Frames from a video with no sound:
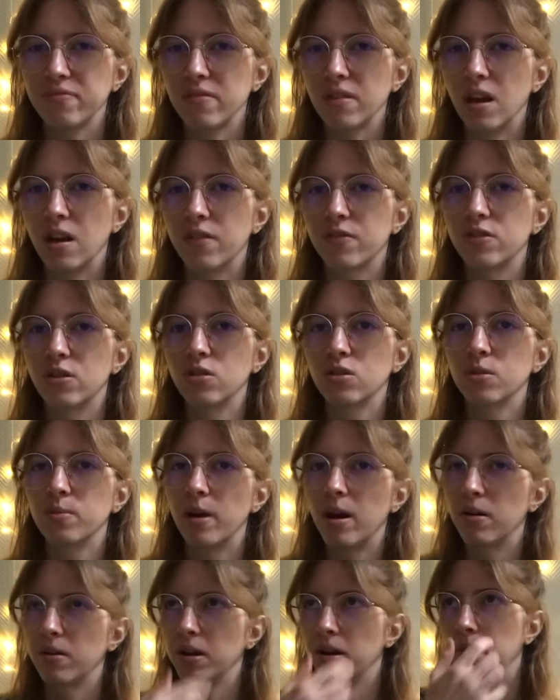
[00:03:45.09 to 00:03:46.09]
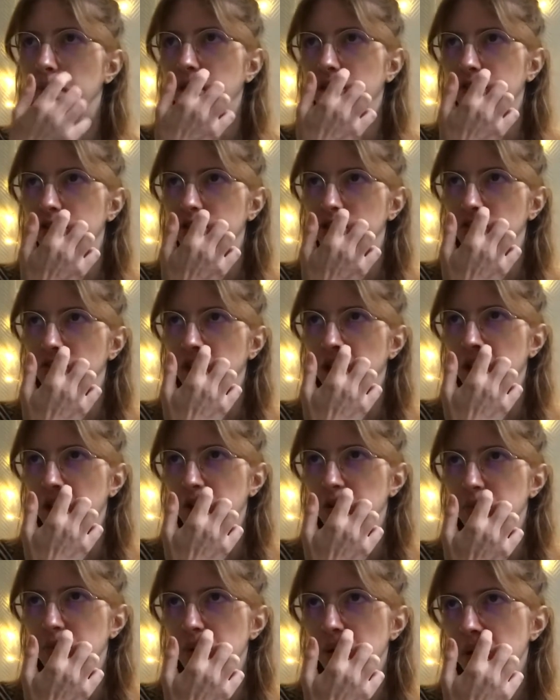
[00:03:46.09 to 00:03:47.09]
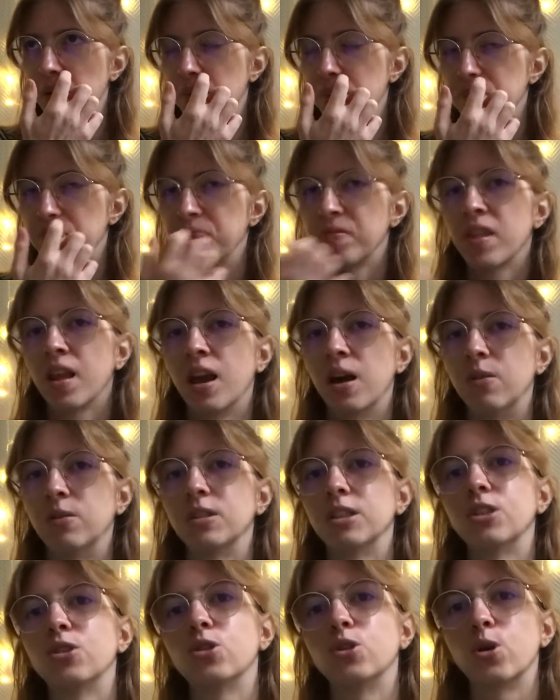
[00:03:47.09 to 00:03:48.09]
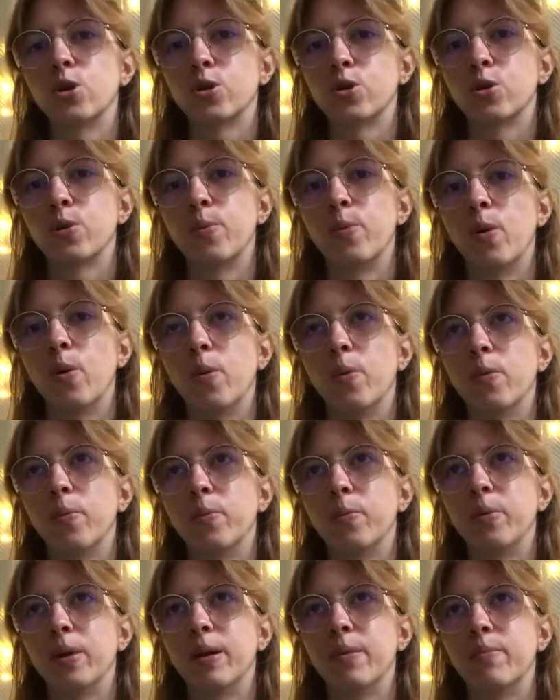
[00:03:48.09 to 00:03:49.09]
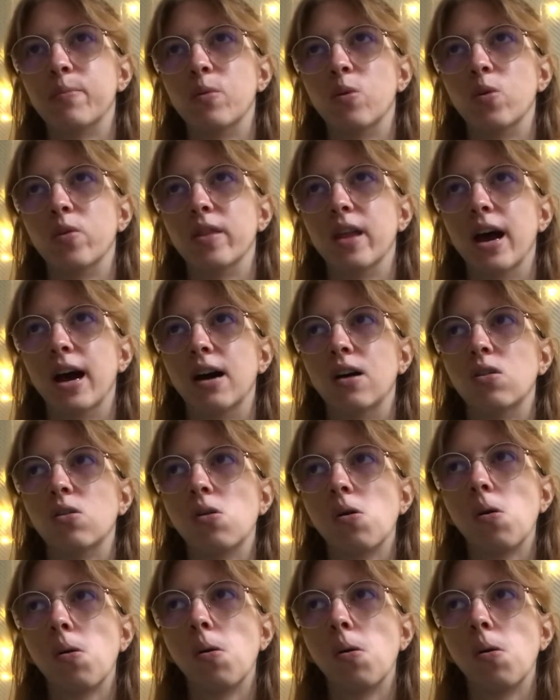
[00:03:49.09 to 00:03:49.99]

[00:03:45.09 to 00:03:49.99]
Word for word: I've talked about it in my first video, but I wanted to talk about a bit more now.